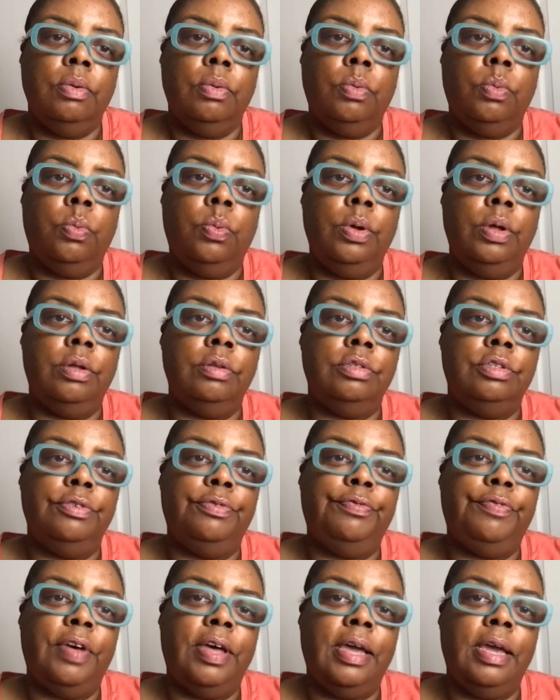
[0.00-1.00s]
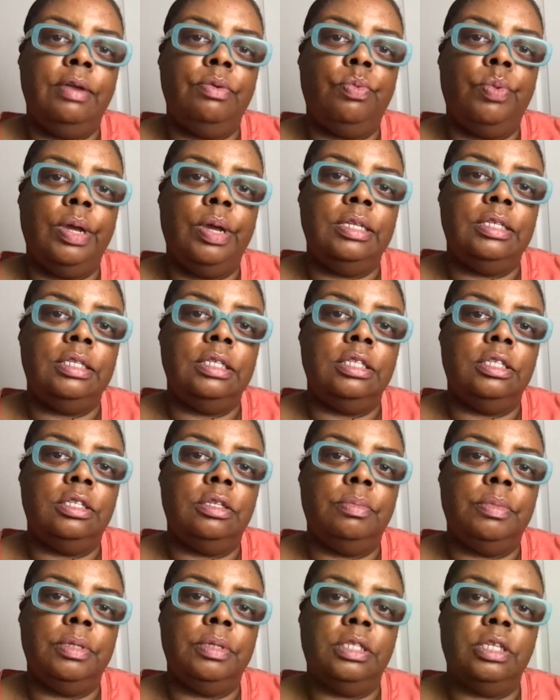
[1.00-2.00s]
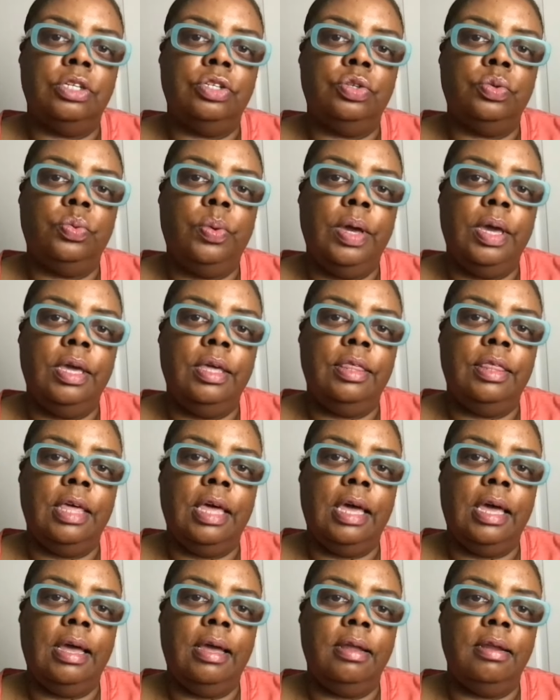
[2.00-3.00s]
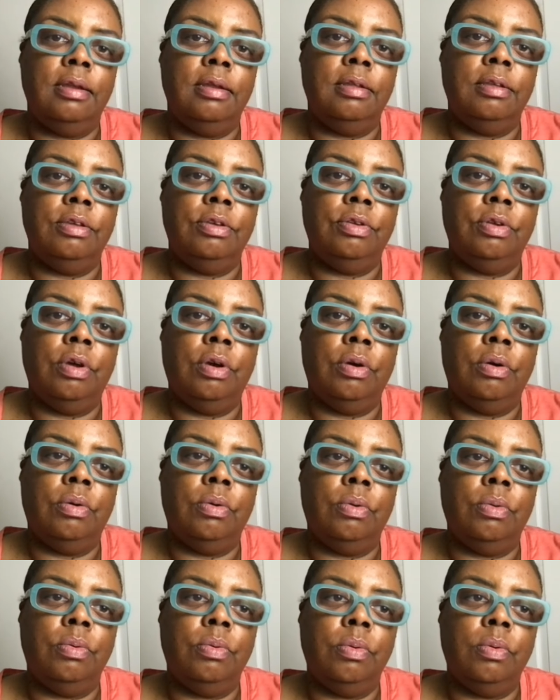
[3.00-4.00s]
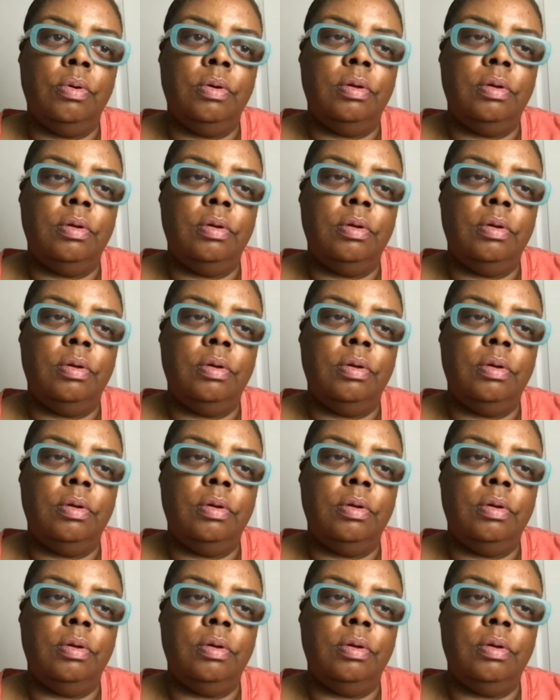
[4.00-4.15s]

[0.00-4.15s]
will define racism in such a way that, you know,